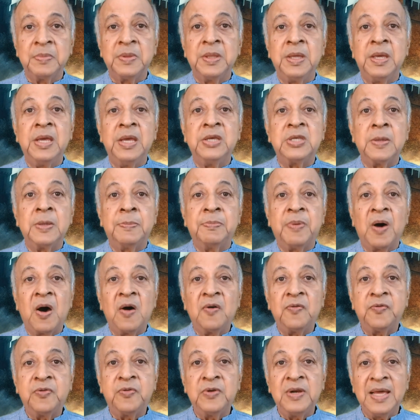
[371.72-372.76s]
is a
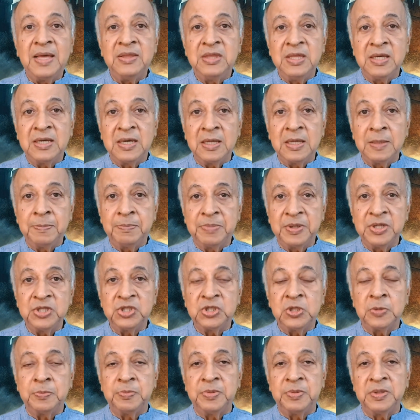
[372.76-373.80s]
powerful ethical
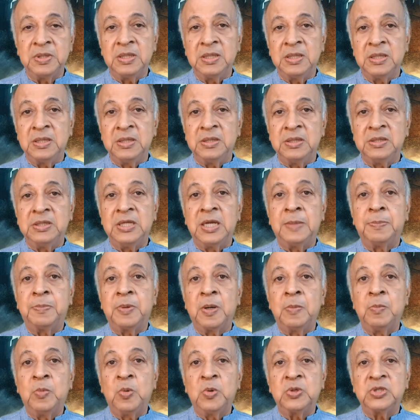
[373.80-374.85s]
principle that
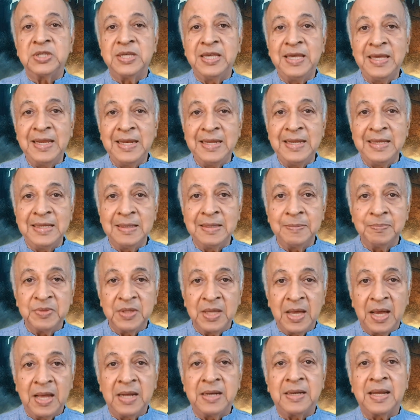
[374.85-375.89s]
promotes healing
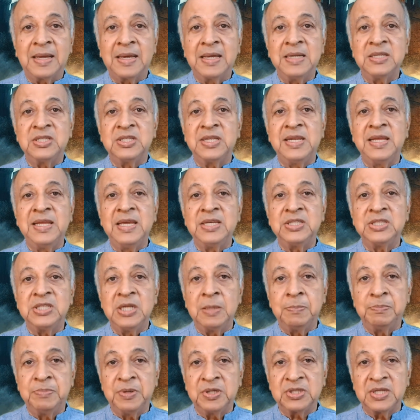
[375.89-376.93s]
and
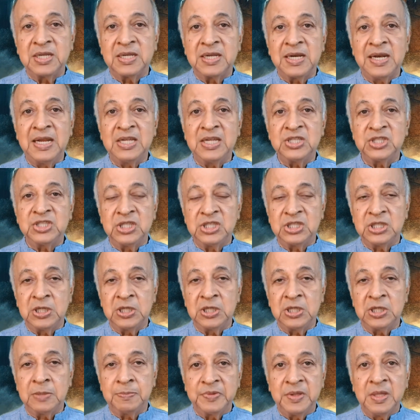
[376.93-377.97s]
reconciliation in personal
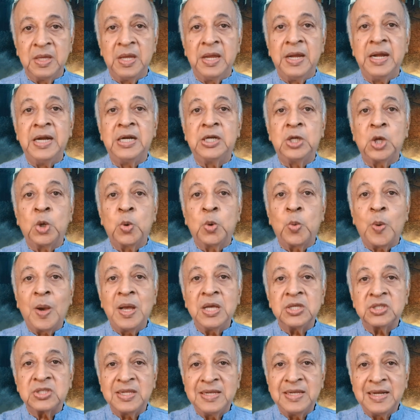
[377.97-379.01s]
relationship. It
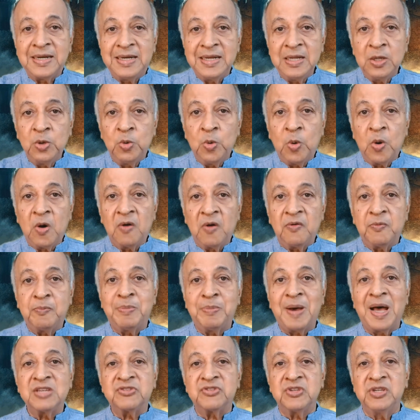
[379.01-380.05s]
requires letting go of
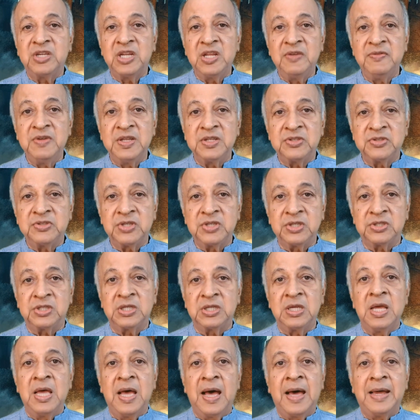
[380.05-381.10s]
past grievances
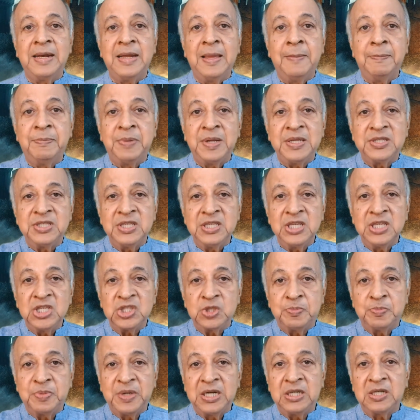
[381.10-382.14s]
and embracing a
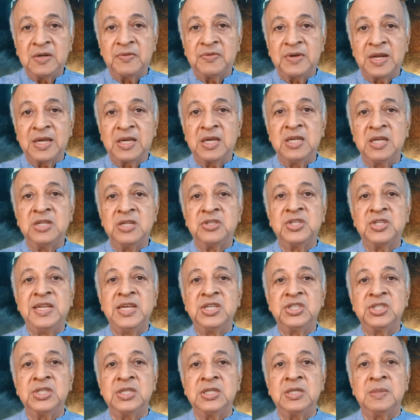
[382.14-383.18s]
spirit of
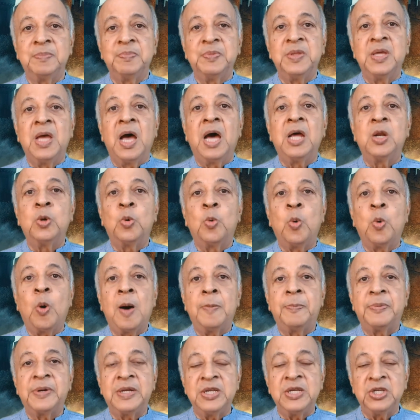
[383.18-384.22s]
reconciliation and
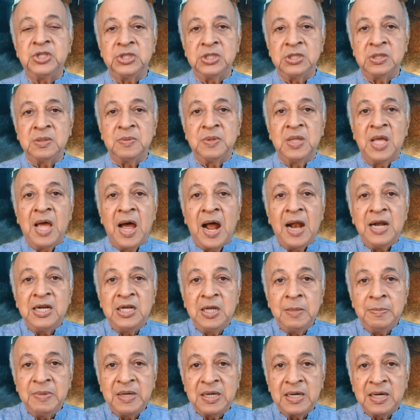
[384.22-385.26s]
cooperation,
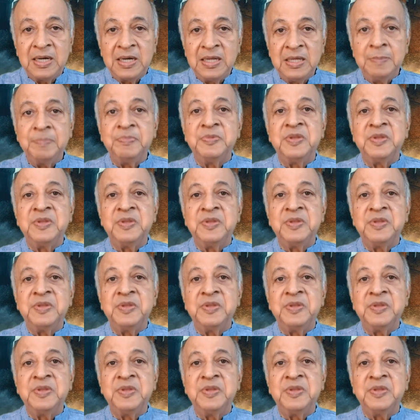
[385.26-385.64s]
ultimately